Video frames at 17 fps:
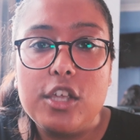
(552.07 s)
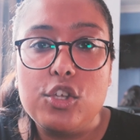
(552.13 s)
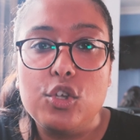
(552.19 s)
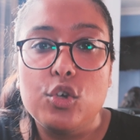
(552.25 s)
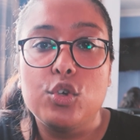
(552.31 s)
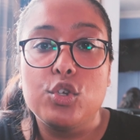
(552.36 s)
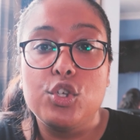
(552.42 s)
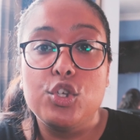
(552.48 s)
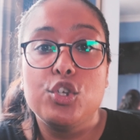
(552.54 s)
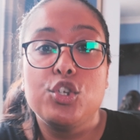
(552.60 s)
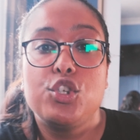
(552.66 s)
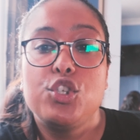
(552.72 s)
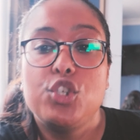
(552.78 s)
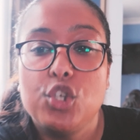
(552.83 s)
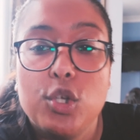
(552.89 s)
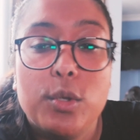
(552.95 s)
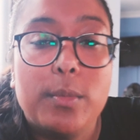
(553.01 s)
your
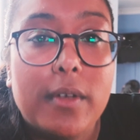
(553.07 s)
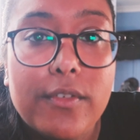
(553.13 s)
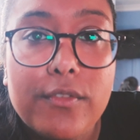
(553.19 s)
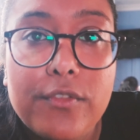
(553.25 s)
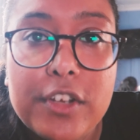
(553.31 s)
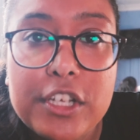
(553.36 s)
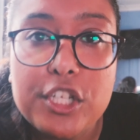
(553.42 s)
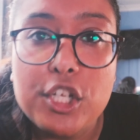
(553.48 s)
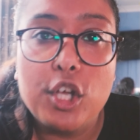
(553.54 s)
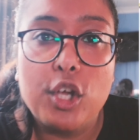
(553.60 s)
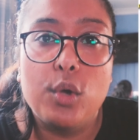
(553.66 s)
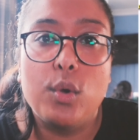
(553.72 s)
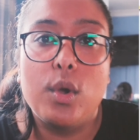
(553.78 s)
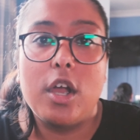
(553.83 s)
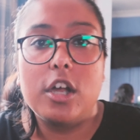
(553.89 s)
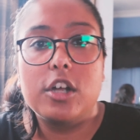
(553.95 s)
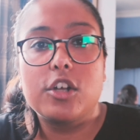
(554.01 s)
YouTube
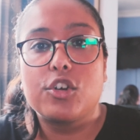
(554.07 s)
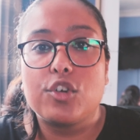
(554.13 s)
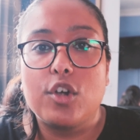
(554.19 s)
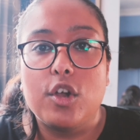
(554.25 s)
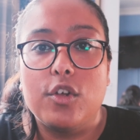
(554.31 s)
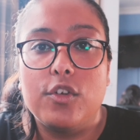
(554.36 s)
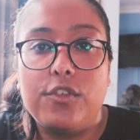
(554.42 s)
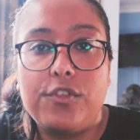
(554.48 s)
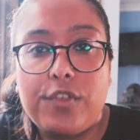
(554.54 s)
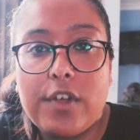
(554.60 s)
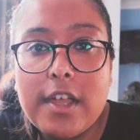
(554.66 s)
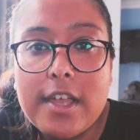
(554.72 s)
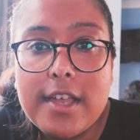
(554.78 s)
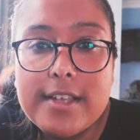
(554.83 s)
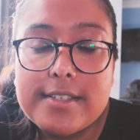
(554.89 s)
video growth.